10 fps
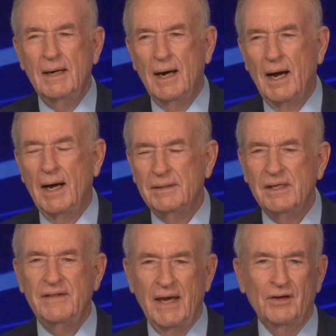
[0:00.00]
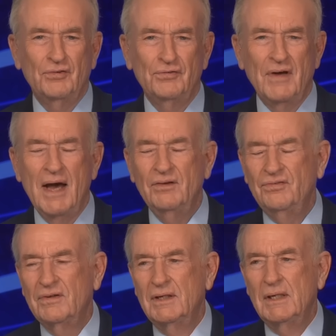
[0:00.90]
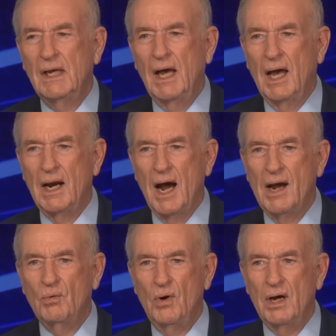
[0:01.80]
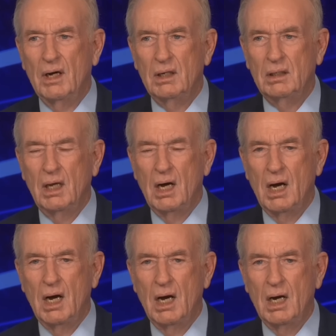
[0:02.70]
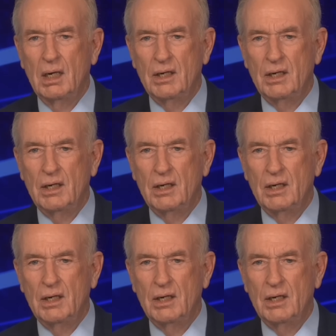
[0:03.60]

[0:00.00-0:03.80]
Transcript: Uh, I need the exercise. And I will uh,